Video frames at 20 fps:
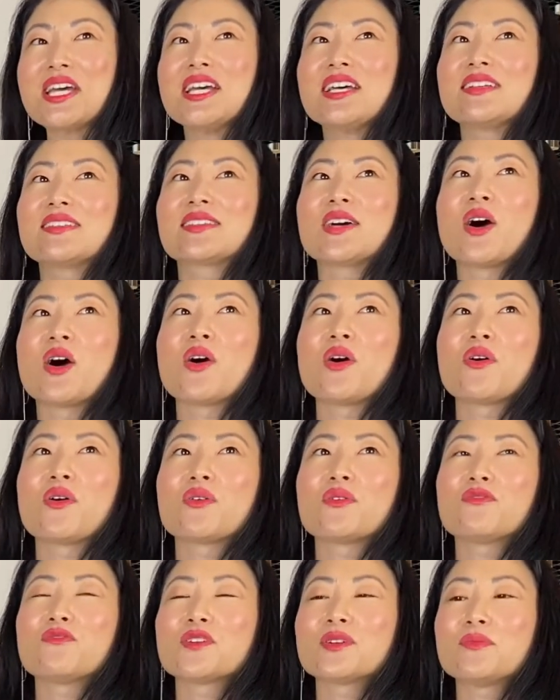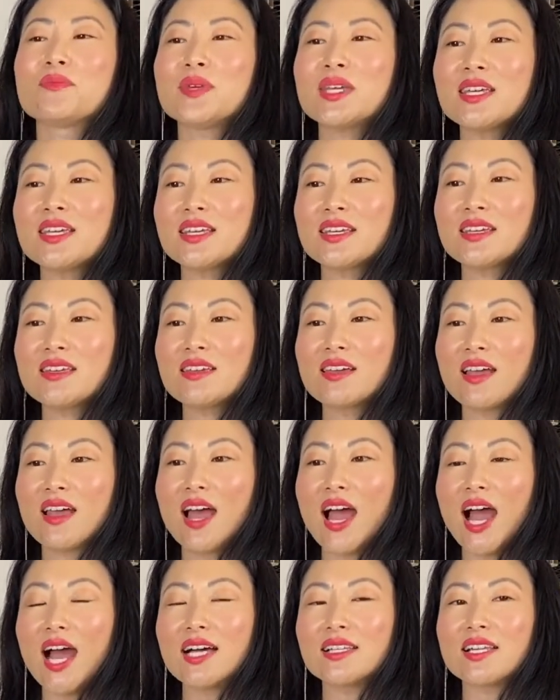So for me,
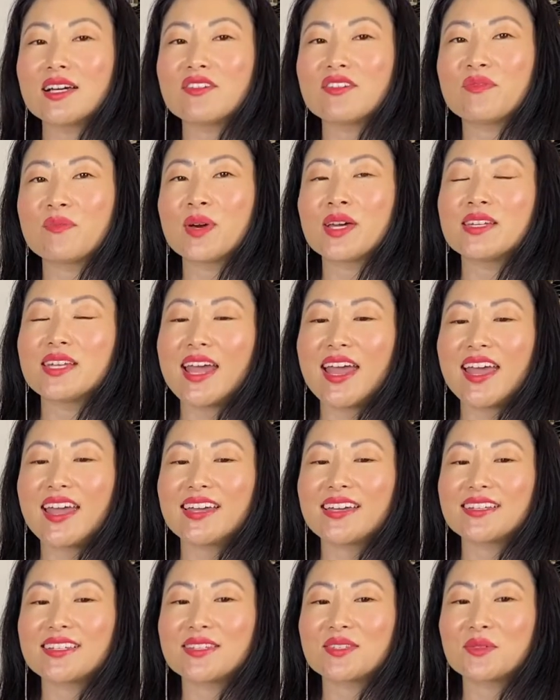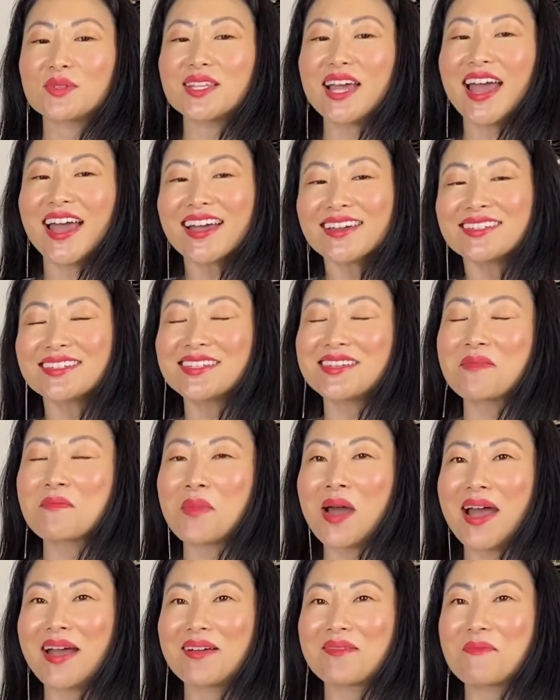I Love Mondays was actually
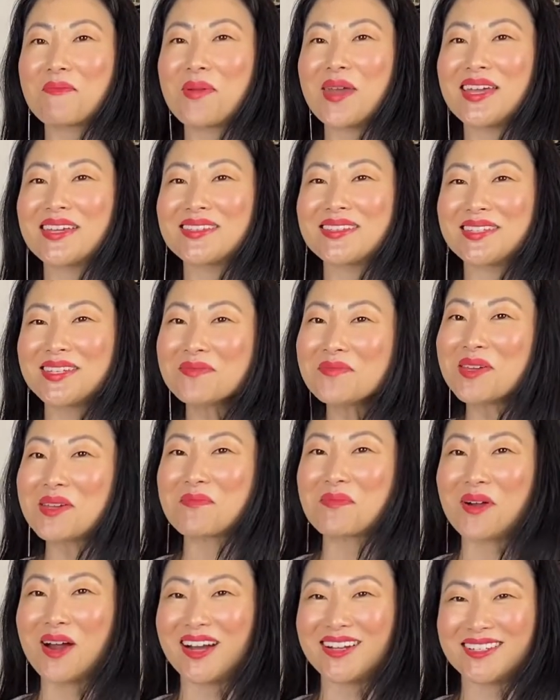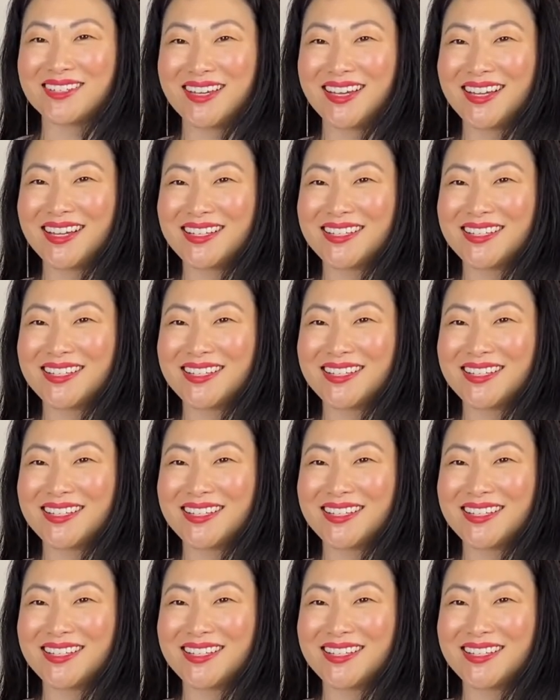my pandemic project.